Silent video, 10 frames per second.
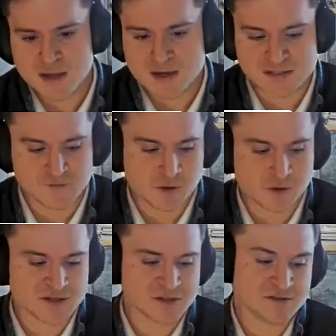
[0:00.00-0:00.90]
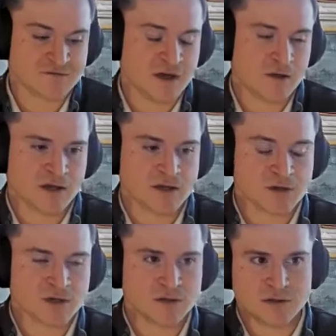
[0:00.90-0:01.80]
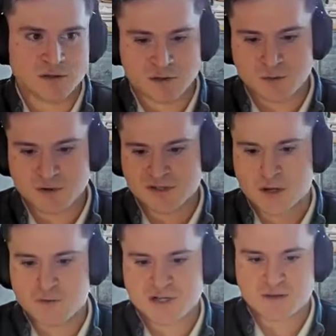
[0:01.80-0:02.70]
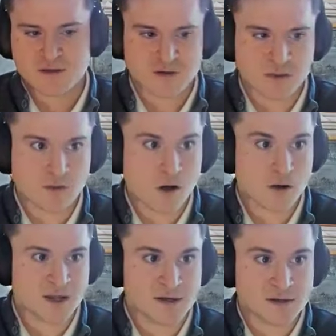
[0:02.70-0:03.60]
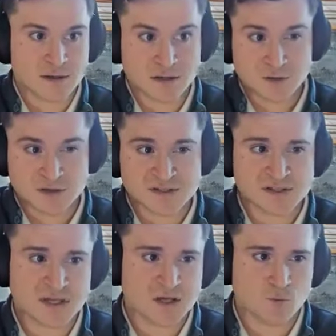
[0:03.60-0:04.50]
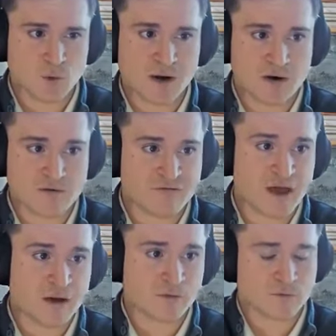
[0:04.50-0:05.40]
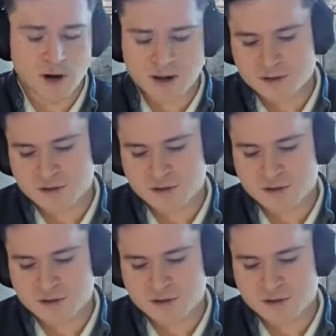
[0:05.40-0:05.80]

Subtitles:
Because if your cluster is failing, you can always go and check the event log and you can see where it failed, right?